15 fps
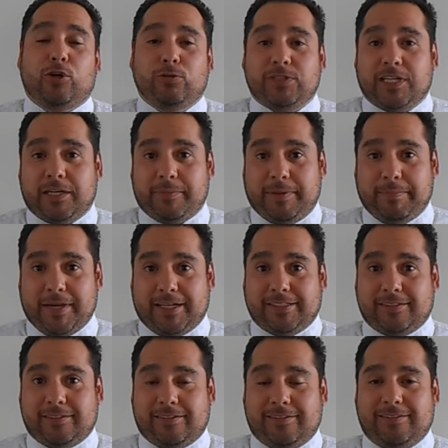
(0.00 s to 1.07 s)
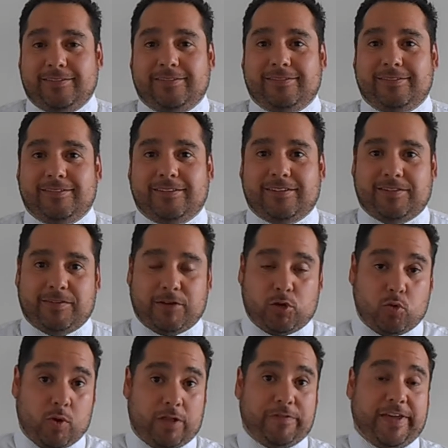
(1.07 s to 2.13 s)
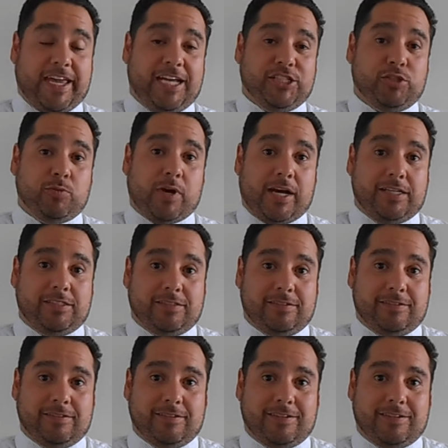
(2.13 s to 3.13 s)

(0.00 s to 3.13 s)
who's going to be best qualification-wise,